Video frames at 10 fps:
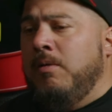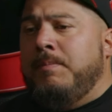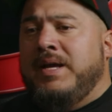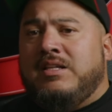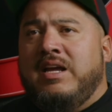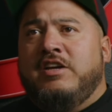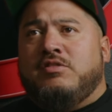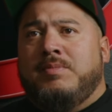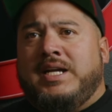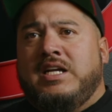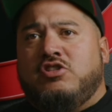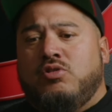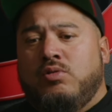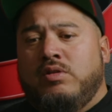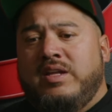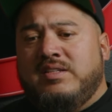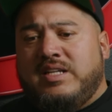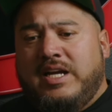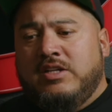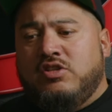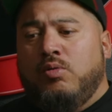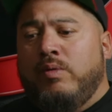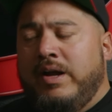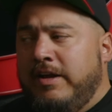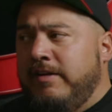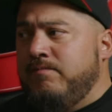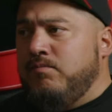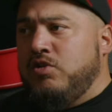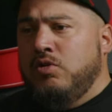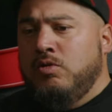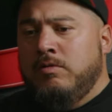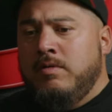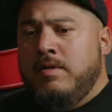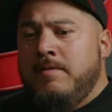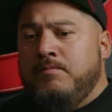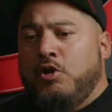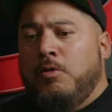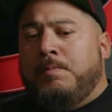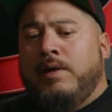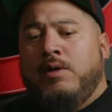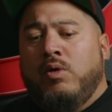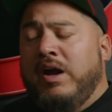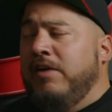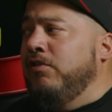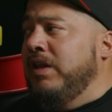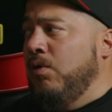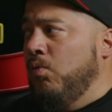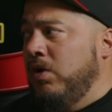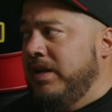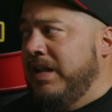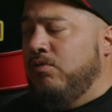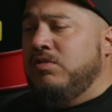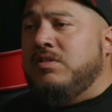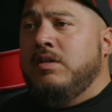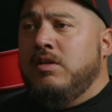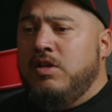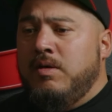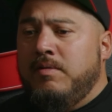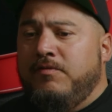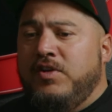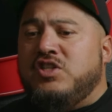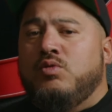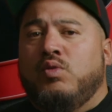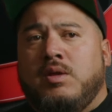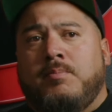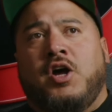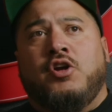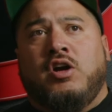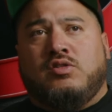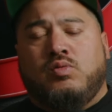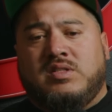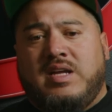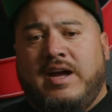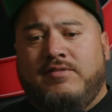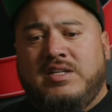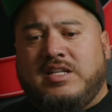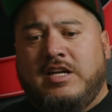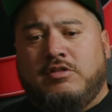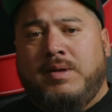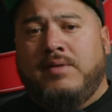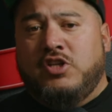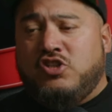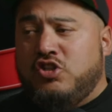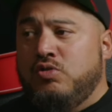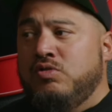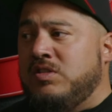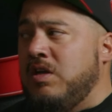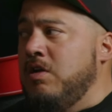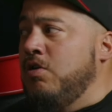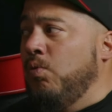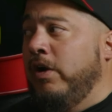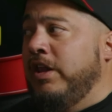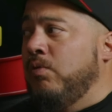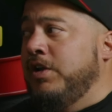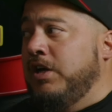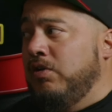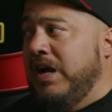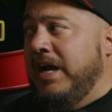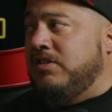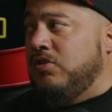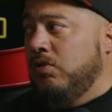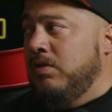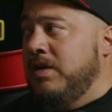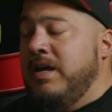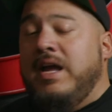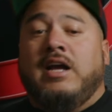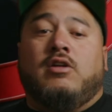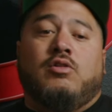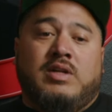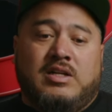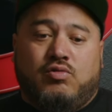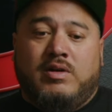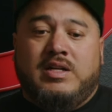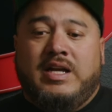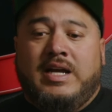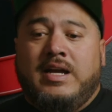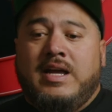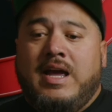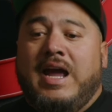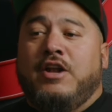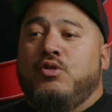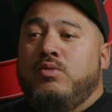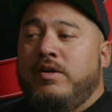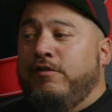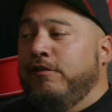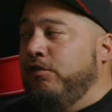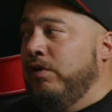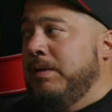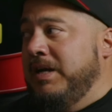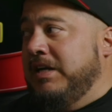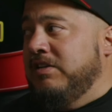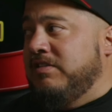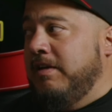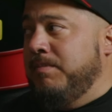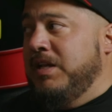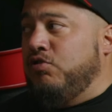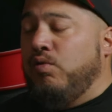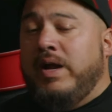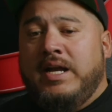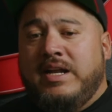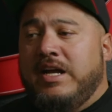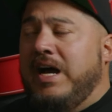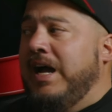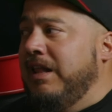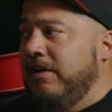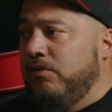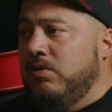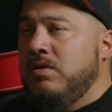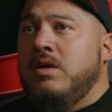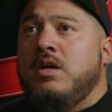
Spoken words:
Our big thing is making sure these kids are ready to go play wherever they want. That was the vision with the Monarchs, was to have these kids be able to choose where they want to go to high school, including Trinity, and do it for free because they've been trained at a high level.